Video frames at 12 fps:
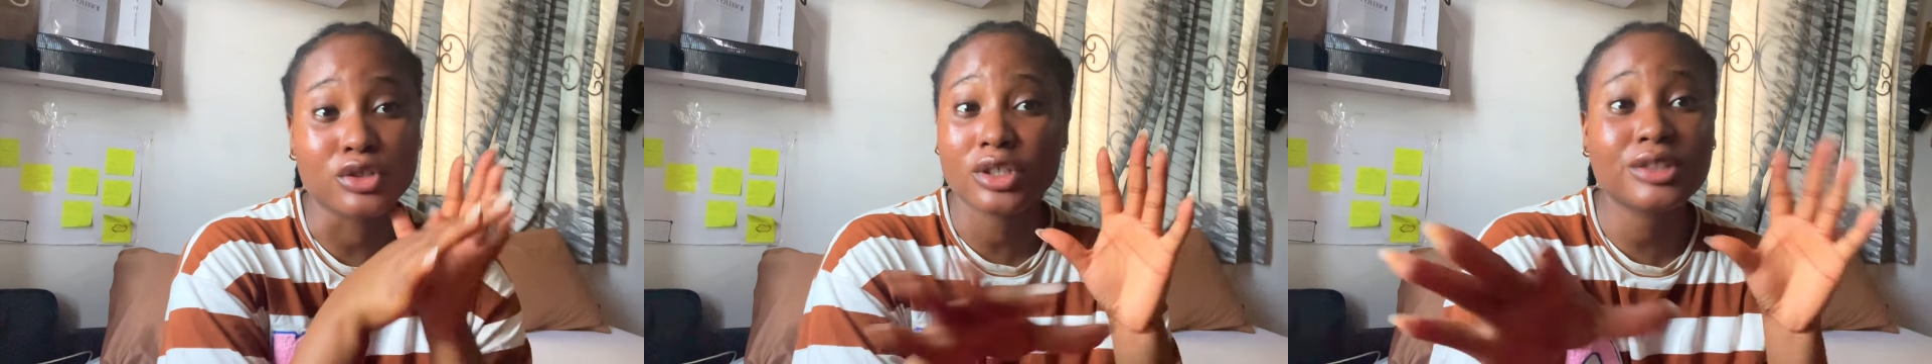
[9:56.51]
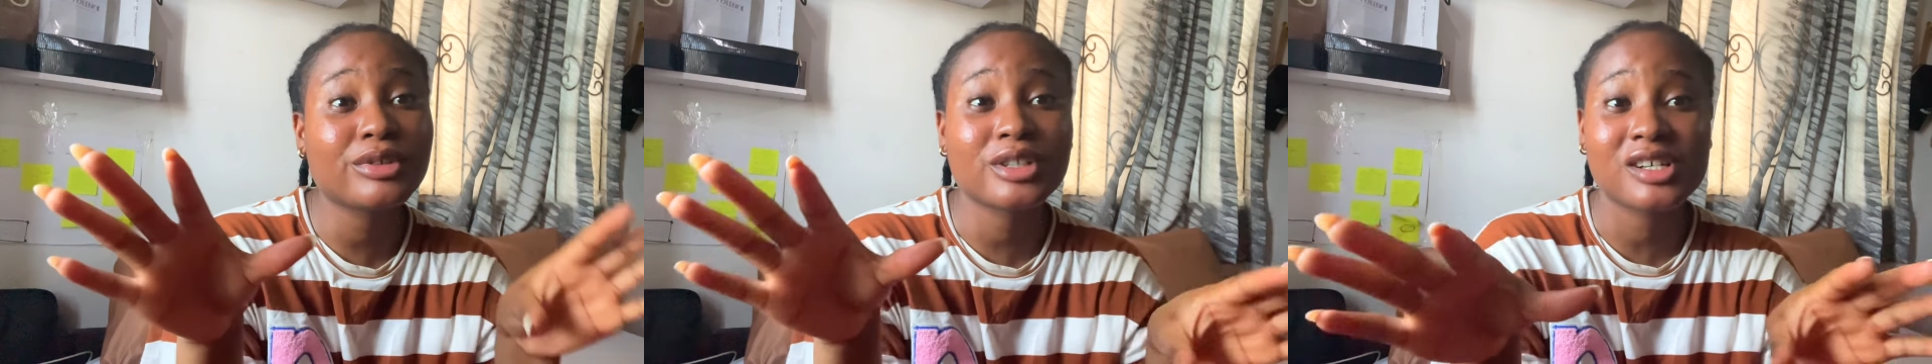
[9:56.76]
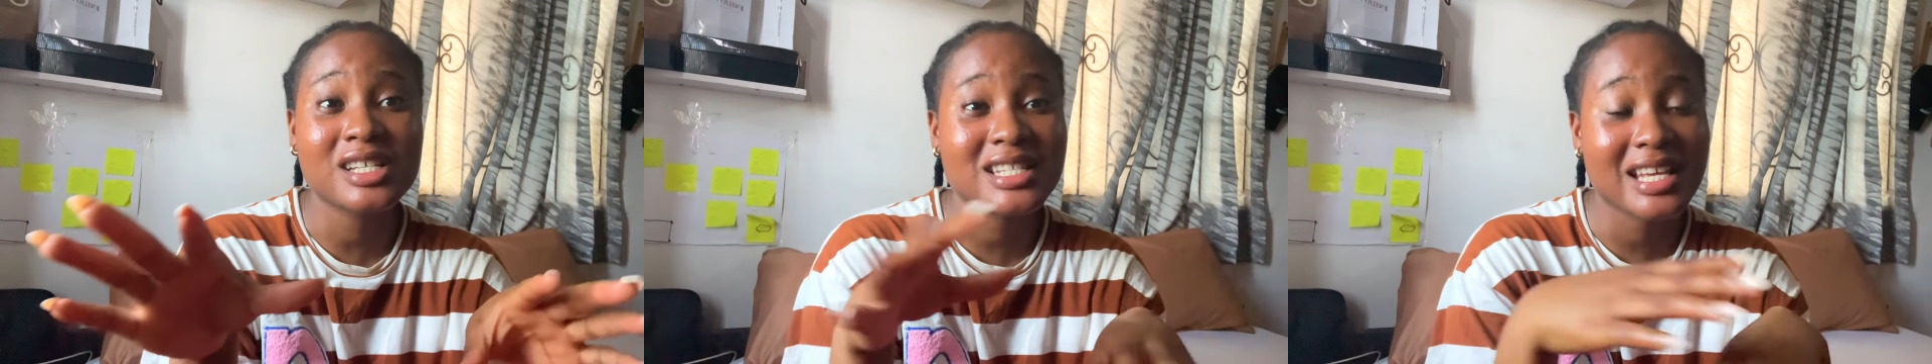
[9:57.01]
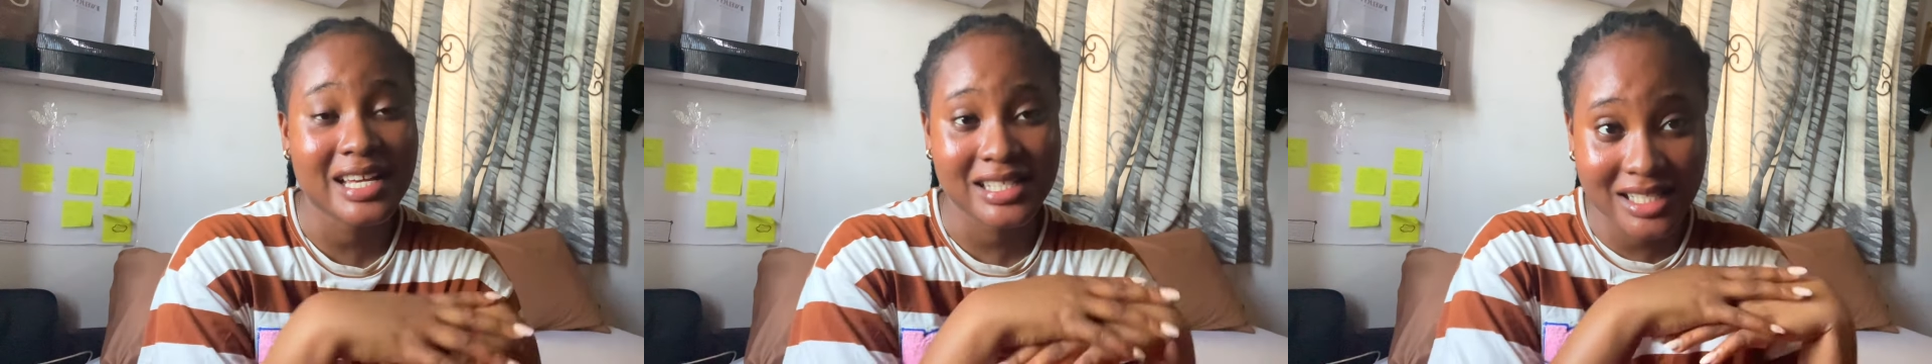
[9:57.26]
Just for
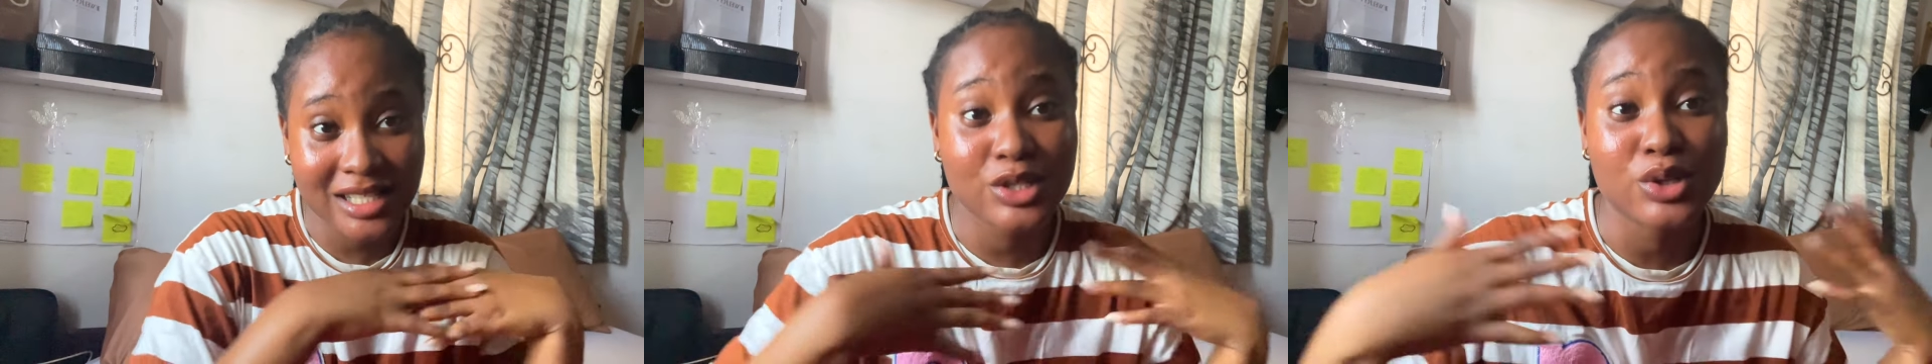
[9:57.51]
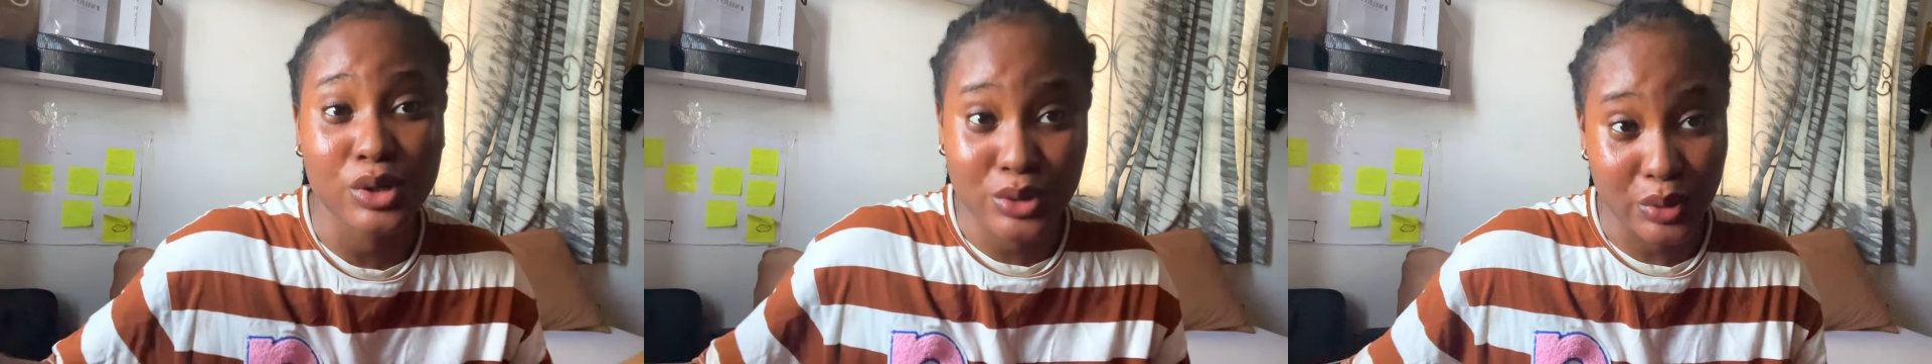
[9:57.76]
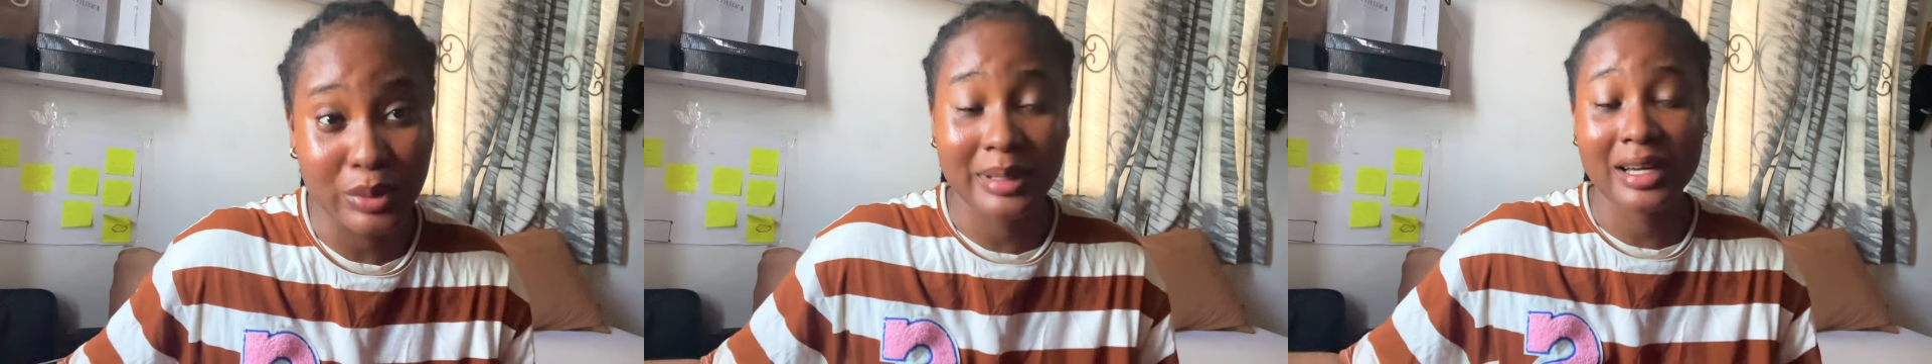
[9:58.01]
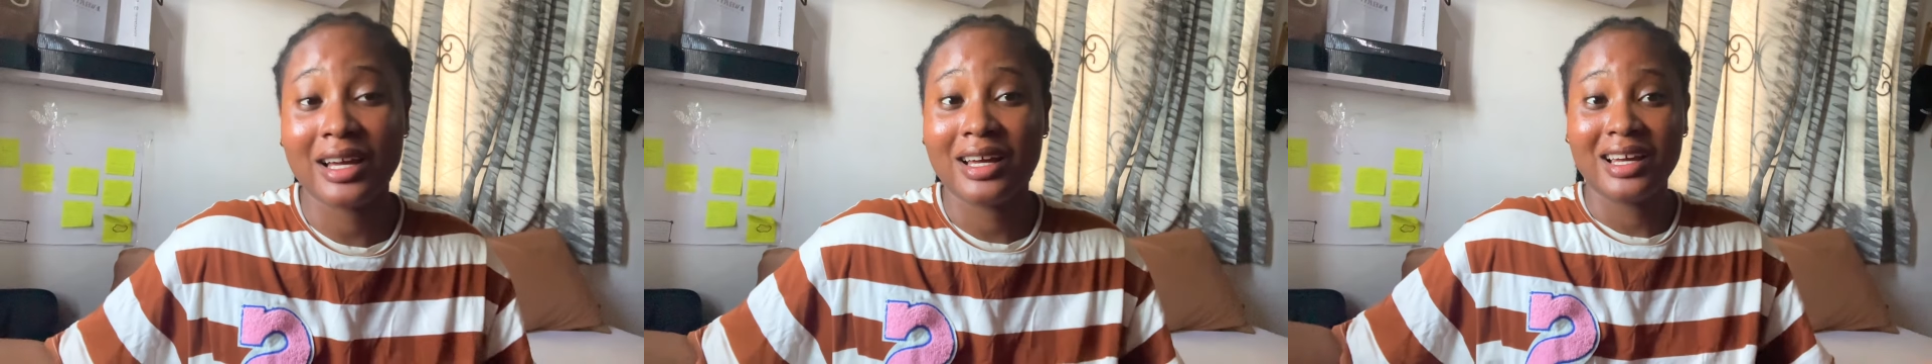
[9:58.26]
context, this is October